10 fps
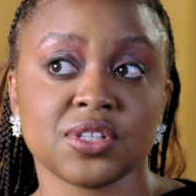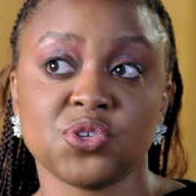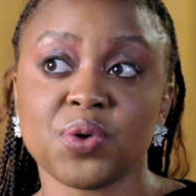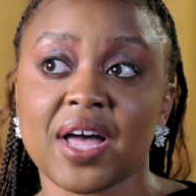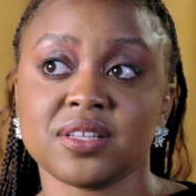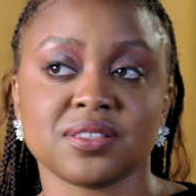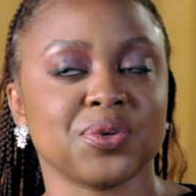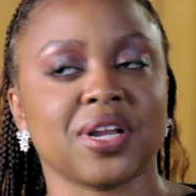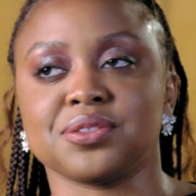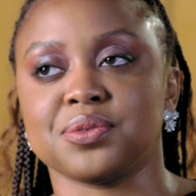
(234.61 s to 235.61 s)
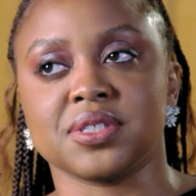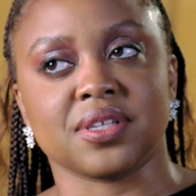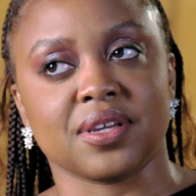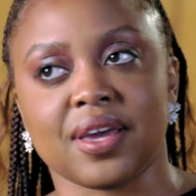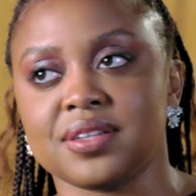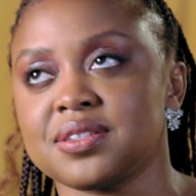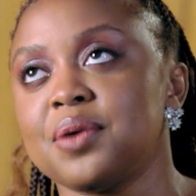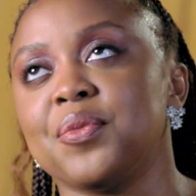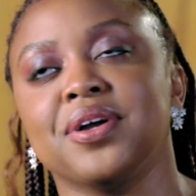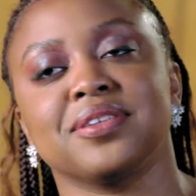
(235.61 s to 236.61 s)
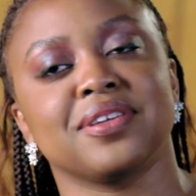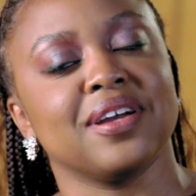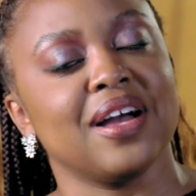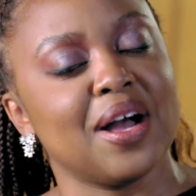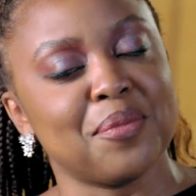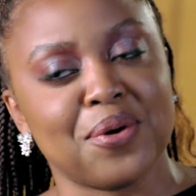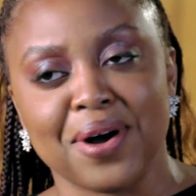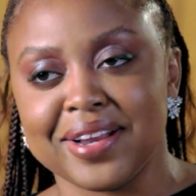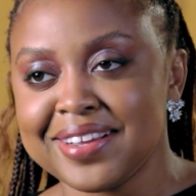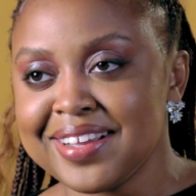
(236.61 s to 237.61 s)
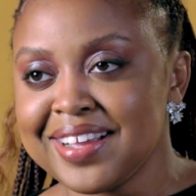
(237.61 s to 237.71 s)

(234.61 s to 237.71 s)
You guys, we're not doing this again, guys. Come on. Come on.